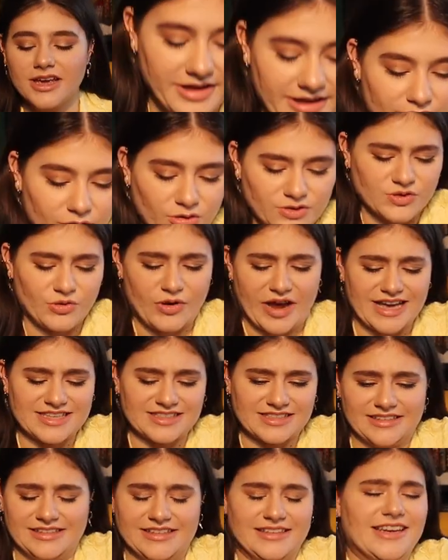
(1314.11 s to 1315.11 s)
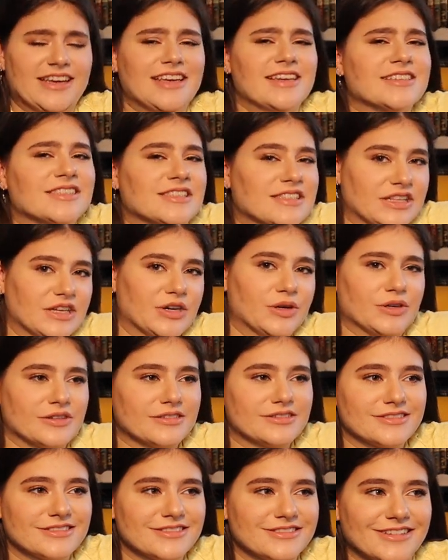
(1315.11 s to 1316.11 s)
And also asking, is
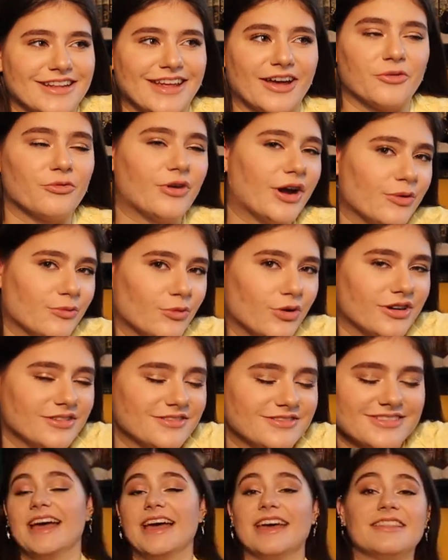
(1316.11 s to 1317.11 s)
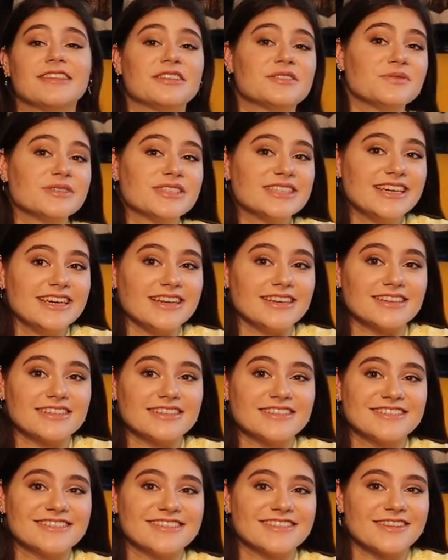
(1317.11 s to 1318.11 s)
there a right one? And this was it.